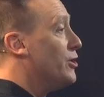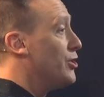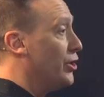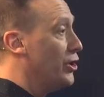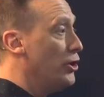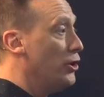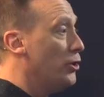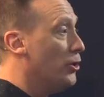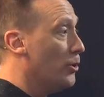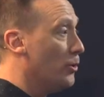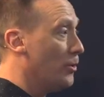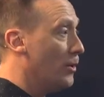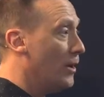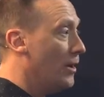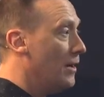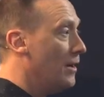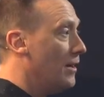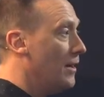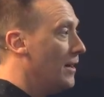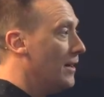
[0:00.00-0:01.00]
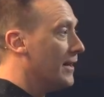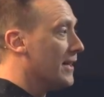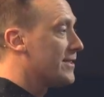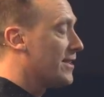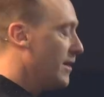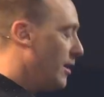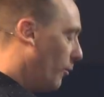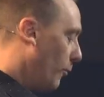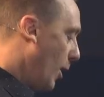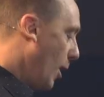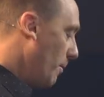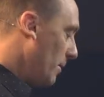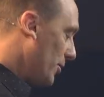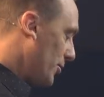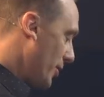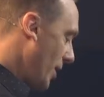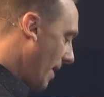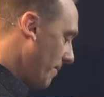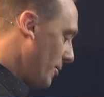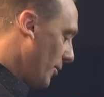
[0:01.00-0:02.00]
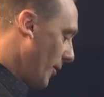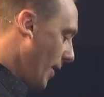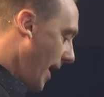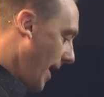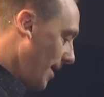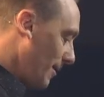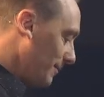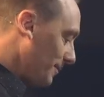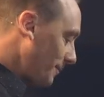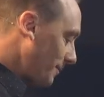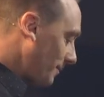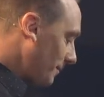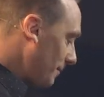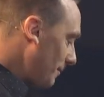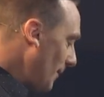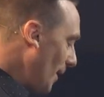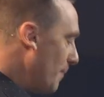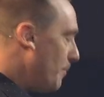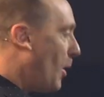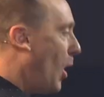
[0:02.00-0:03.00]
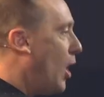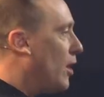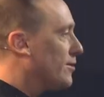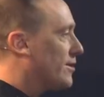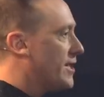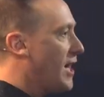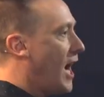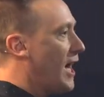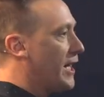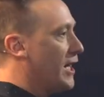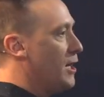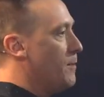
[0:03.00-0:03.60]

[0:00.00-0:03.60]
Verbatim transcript: to you. Listen to Romans chapter 8. Paul's talking